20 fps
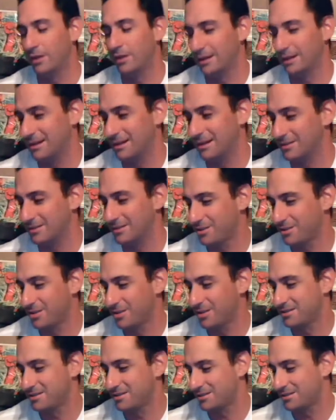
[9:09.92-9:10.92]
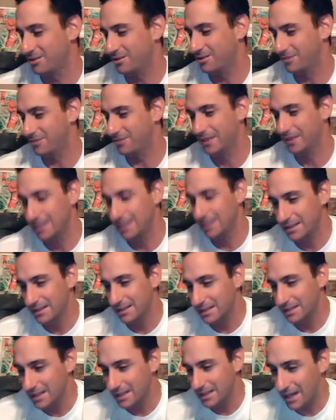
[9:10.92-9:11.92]
kind of crazy stuff.
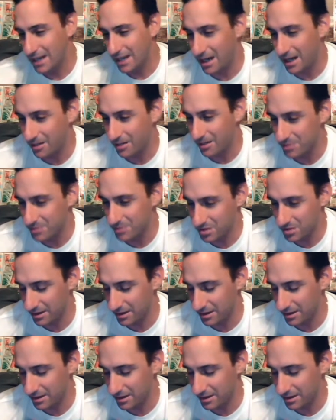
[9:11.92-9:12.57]
So